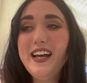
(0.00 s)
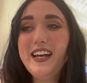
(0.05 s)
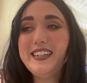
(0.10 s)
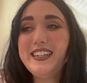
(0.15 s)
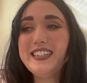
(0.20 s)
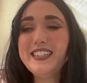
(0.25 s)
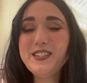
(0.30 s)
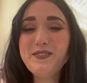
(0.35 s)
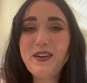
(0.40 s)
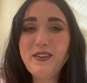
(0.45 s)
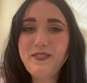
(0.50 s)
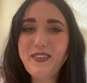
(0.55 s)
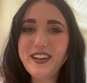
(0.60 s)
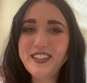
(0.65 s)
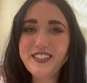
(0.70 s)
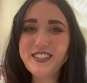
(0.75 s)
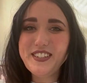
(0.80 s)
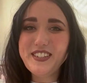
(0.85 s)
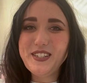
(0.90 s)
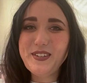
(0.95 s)
This is my
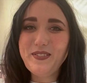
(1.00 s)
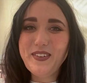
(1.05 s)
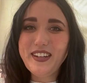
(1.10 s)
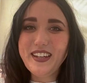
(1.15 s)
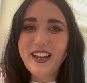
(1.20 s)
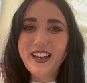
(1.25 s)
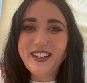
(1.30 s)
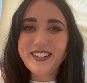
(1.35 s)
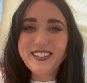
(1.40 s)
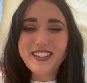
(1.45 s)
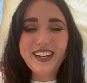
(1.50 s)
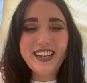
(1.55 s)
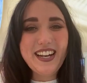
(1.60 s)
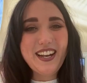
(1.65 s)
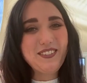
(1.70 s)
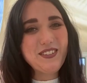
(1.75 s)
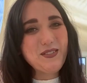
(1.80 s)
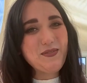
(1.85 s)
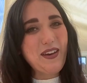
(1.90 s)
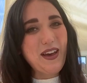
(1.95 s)
first YouTube video, so you're gonna
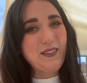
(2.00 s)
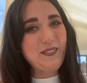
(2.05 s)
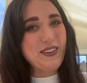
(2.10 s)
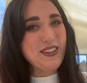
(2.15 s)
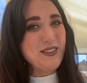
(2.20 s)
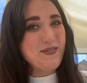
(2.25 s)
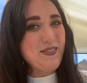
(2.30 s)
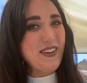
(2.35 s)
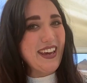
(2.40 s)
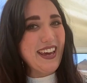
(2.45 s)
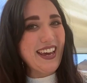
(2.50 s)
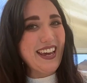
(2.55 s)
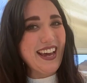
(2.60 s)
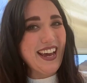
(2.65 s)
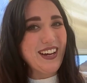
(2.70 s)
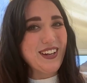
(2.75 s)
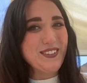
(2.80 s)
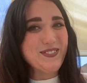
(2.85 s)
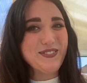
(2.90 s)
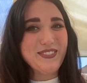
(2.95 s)
have to bear with me.
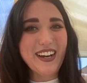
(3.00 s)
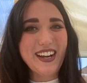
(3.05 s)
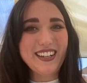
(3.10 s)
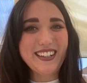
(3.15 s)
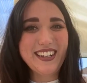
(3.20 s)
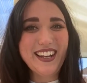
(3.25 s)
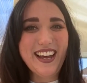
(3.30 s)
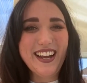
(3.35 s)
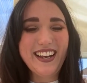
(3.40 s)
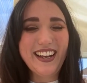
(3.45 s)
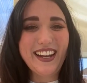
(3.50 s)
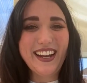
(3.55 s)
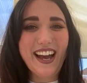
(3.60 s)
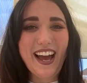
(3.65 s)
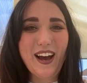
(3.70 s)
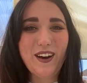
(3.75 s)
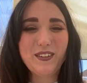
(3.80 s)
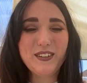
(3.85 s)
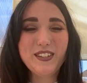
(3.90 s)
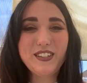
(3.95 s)
I'm kind of learning
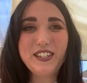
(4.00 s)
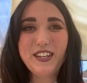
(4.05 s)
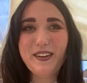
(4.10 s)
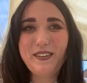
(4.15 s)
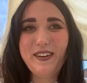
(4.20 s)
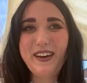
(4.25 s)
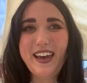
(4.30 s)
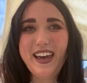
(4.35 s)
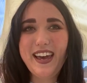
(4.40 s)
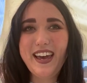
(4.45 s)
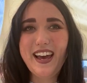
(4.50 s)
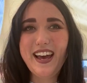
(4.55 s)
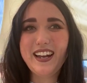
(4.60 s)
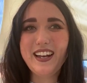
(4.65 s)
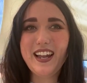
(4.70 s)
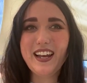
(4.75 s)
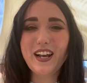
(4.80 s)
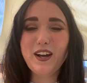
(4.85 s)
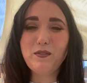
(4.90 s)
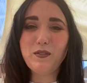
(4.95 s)
how to do it, and
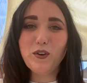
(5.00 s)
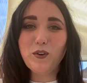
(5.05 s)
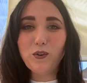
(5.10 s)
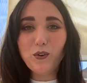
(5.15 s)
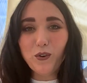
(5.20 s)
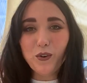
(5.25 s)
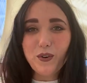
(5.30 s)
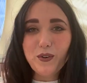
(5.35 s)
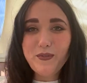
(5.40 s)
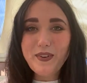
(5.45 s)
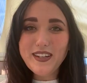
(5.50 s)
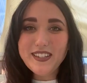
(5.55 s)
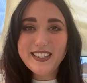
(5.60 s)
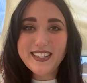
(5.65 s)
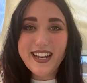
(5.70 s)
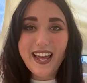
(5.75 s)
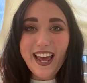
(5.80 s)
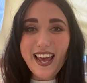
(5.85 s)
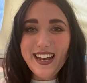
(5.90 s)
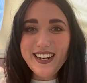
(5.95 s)
like I'm an awkward
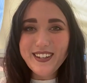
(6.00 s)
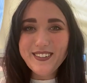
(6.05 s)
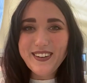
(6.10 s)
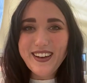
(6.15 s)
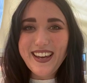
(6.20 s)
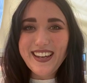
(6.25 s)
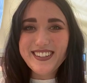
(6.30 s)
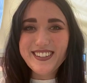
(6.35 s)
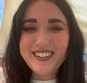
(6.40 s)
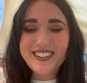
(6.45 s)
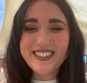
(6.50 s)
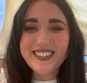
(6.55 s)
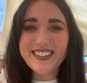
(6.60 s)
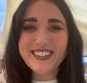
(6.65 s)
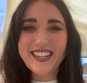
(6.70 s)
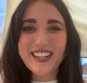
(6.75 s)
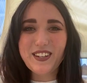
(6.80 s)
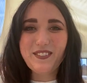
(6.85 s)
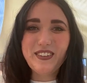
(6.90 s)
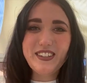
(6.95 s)
person anyway, so this is
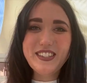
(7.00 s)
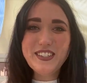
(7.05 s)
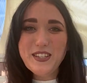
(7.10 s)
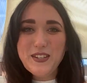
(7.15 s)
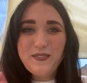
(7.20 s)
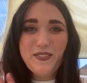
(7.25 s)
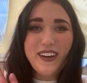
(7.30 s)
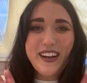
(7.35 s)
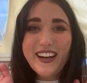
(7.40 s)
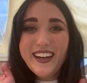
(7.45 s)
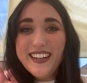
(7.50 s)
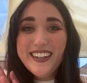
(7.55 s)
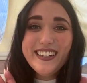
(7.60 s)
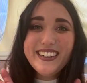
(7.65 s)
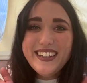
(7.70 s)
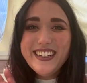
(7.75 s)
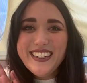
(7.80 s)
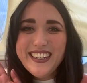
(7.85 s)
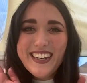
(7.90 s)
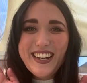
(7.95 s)
gonna be super,
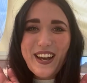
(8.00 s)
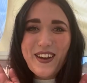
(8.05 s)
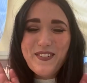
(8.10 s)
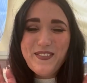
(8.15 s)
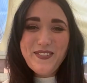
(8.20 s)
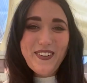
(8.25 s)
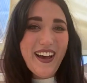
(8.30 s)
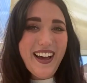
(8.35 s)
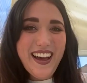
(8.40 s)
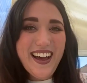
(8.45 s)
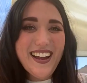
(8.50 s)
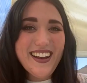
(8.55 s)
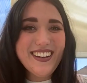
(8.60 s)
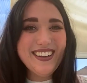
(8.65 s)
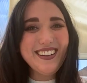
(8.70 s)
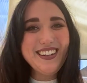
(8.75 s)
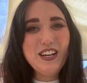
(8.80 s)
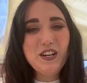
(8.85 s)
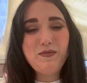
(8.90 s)
you know, fun.